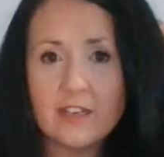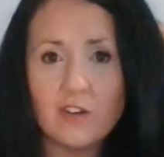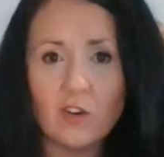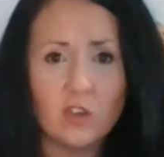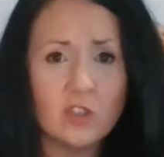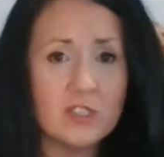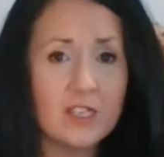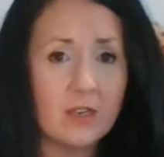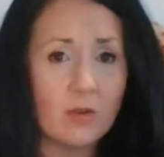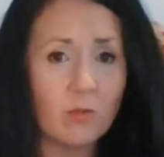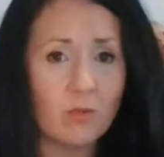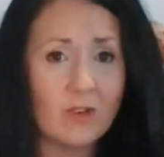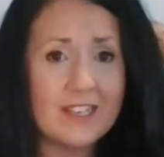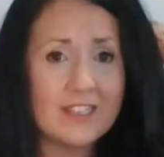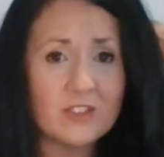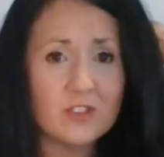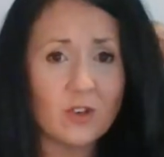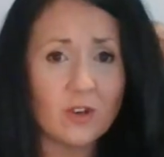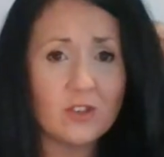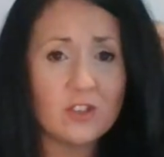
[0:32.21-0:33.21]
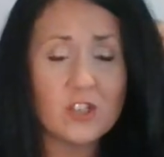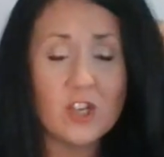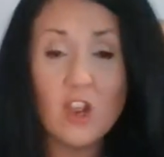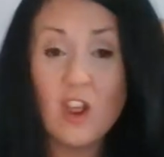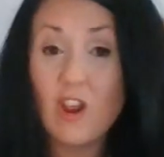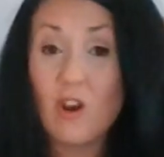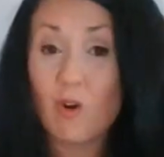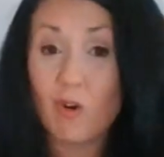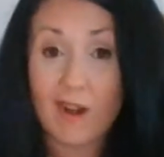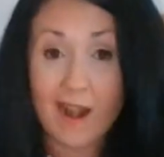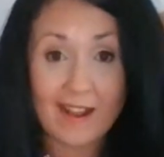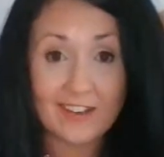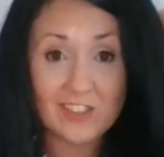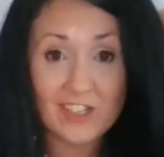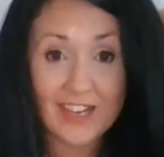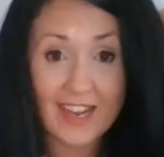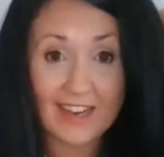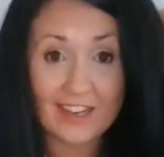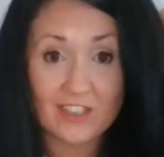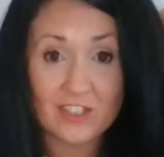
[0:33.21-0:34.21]
nursing research, or
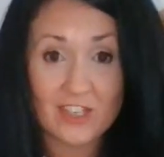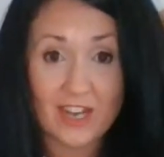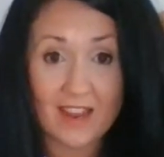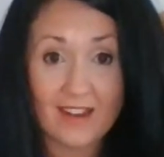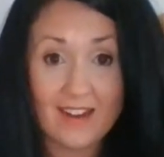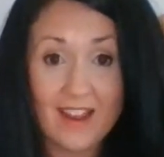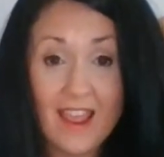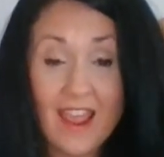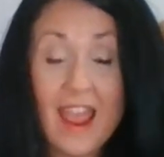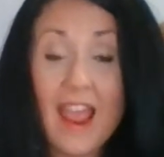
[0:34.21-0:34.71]
education.